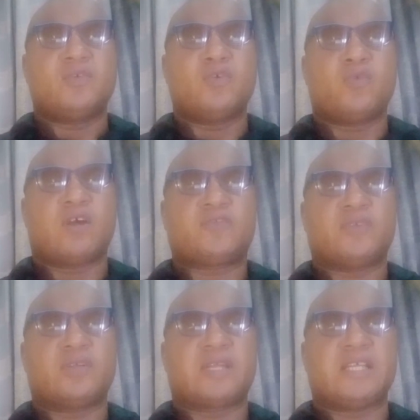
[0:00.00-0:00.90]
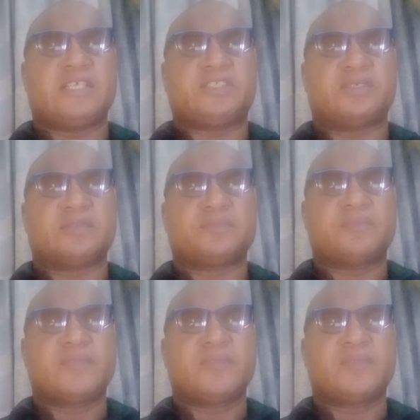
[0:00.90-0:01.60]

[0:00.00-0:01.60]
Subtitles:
who works for the organization,